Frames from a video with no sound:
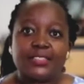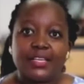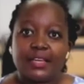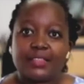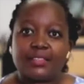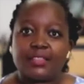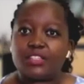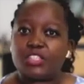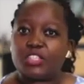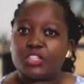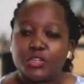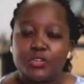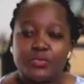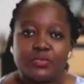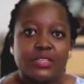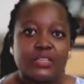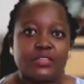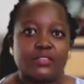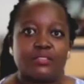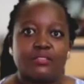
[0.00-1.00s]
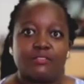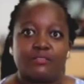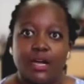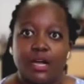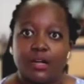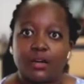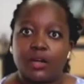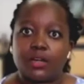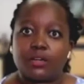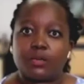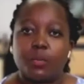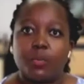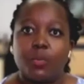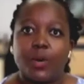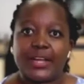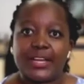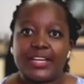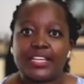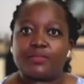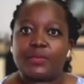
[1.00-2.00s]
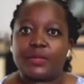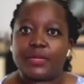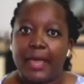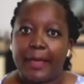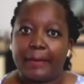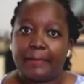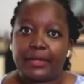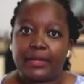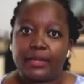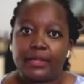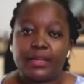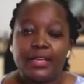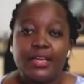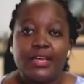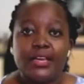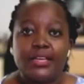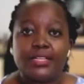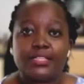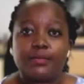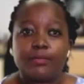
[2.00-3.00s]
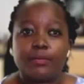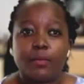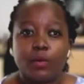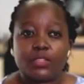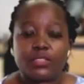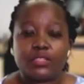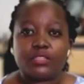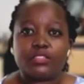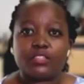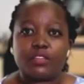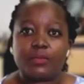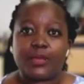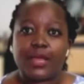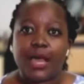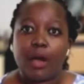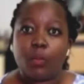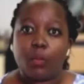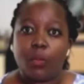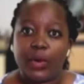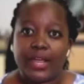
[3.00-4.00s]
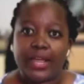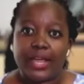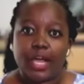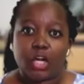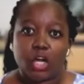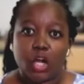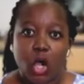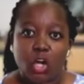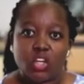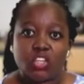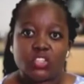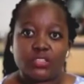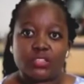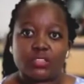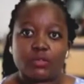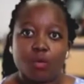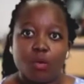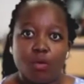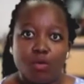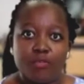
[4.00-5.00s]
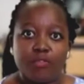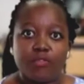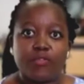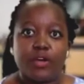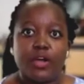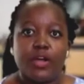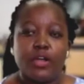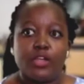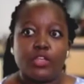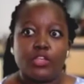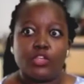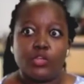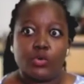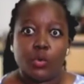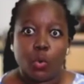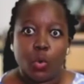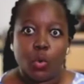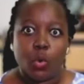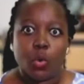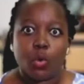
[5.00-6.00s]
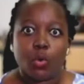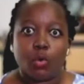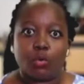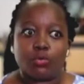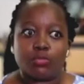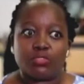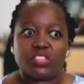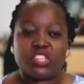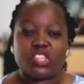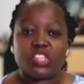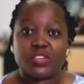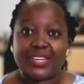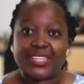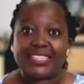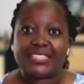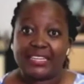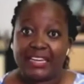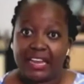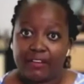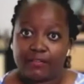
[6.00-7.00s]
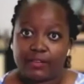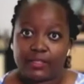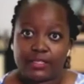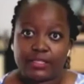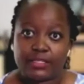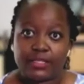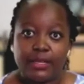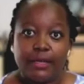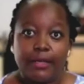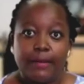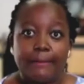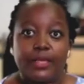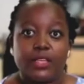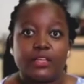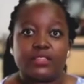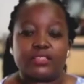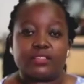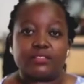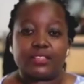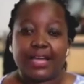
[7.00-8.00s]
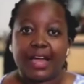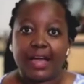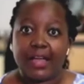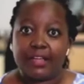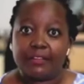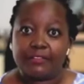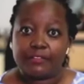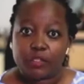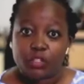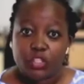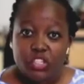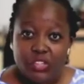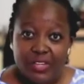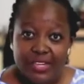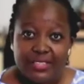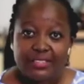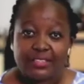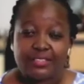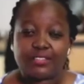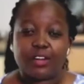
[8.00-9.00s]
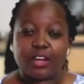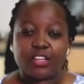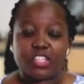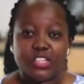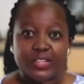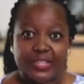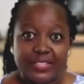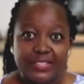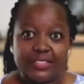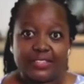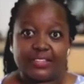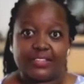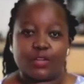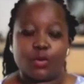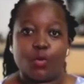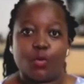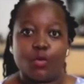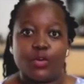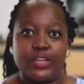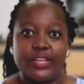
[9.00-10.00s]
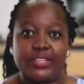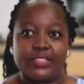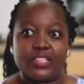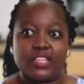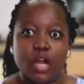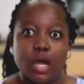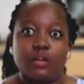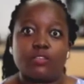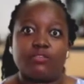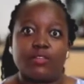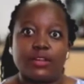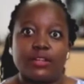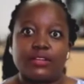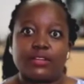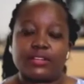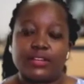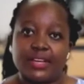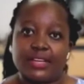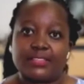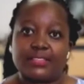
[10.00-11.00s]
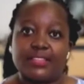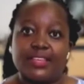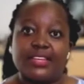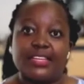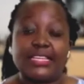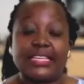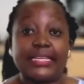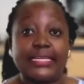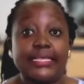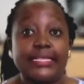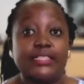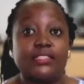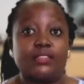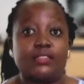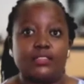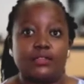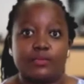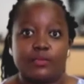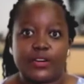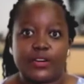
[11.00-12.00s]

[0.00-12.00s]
take that 2 minutes to find out what has been happening. It's important to be aware and conscious of your stress levels, because if your stress is not treated or is not recognized, then it can lead to